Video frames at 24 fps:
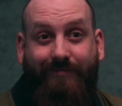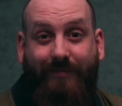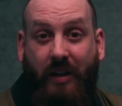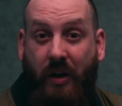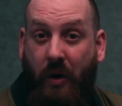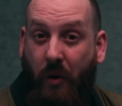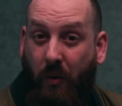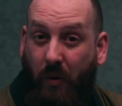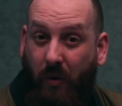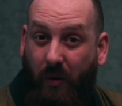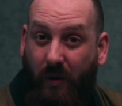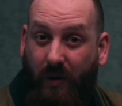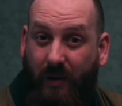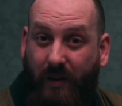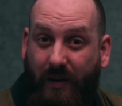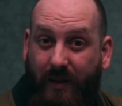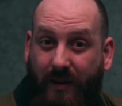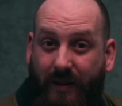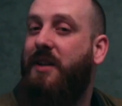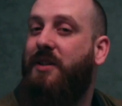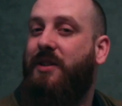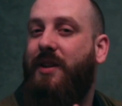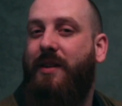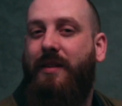No.
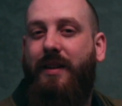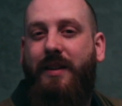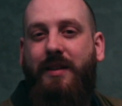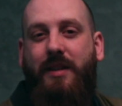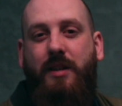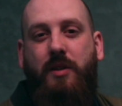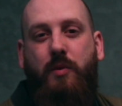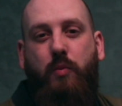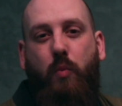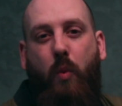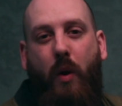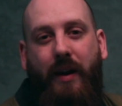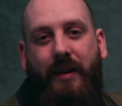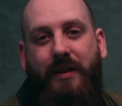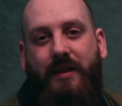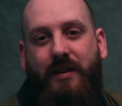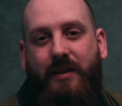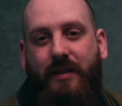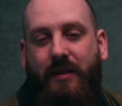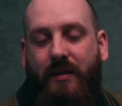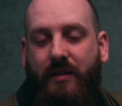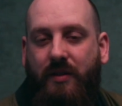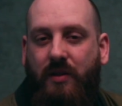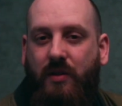So this is one
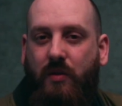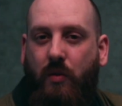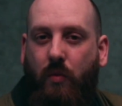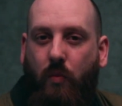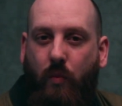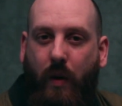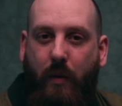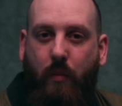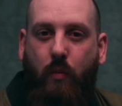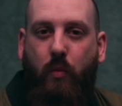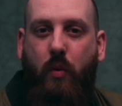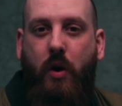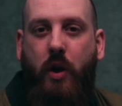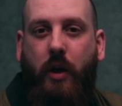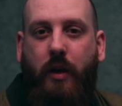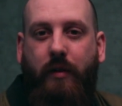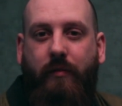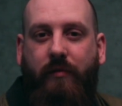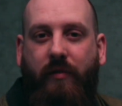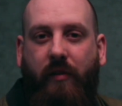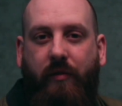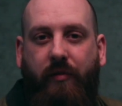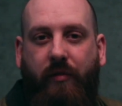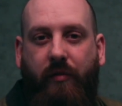instance when
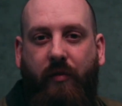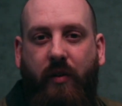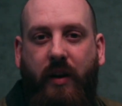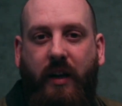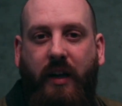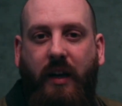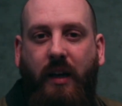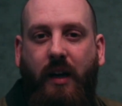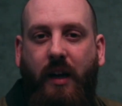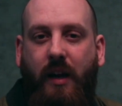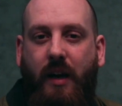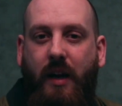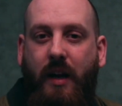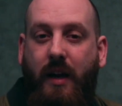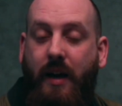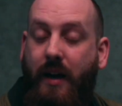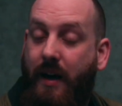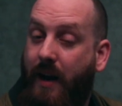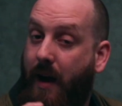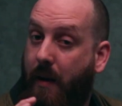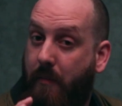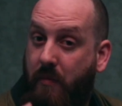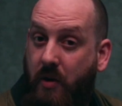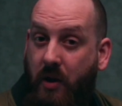working for free,
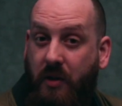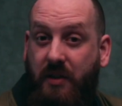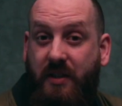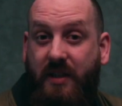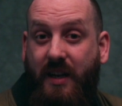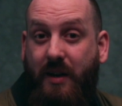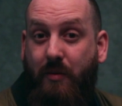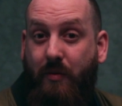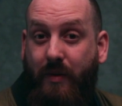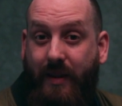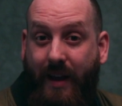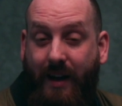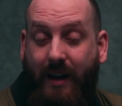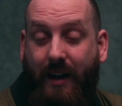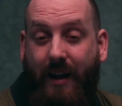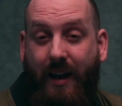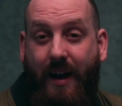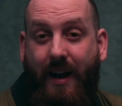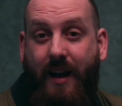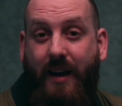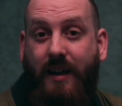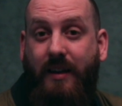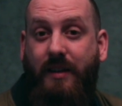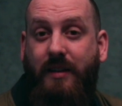I'm not saying with that
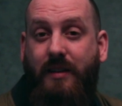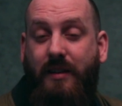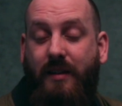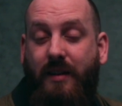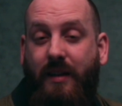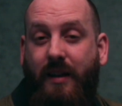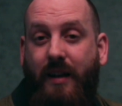client,